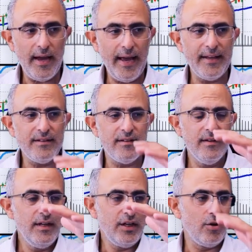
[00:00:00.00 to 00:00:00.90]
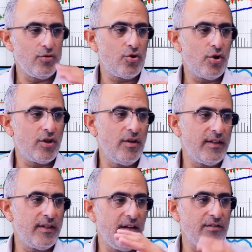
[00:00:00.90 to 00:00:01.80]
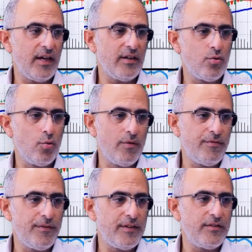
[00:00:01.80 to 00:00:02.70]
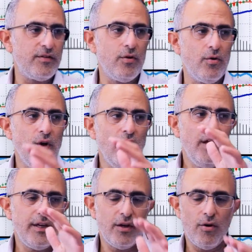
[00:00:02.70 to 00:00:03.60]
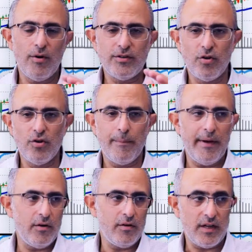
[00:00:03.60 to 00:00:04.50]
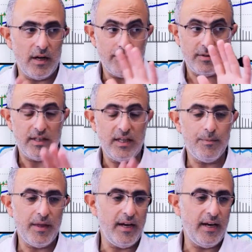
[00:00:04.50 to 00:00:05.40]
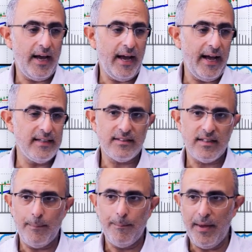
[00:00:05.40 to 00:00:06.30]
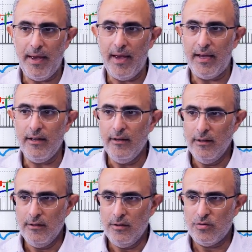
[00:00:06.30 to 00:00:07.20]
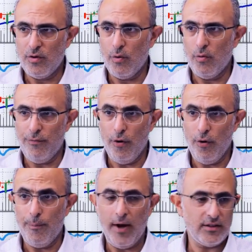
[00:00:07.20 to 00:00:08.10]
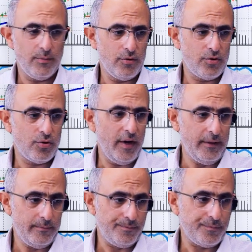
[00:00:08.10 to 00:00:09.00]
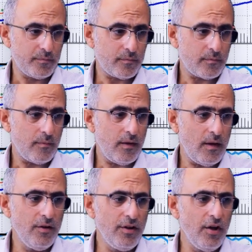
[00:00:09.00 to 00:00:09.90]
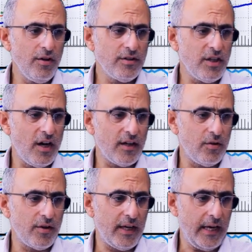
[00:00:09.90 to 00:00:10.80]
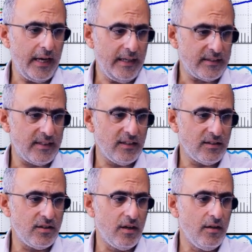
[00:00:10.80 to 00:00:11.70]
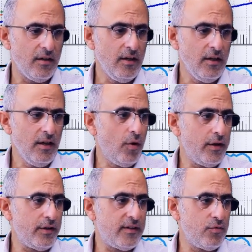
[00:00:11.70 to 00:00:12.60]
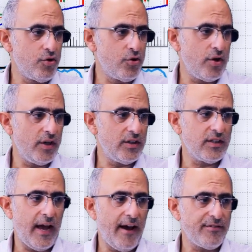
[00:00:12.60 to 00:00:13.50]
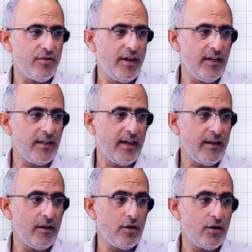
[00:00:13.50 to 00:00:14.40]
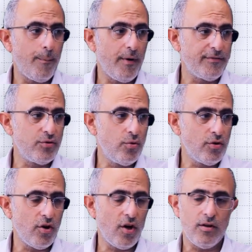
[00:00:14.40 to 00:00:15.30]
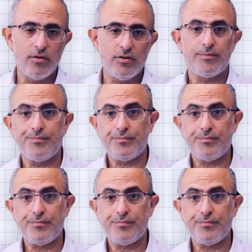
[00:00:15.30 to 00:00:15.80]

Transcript: and, you know, trickling down down to 152, you know, it's only a matter of time. So keep that as bay so for a possible trade. Now the other stock looking at is Tesla, where it did retrace after hitting that above $200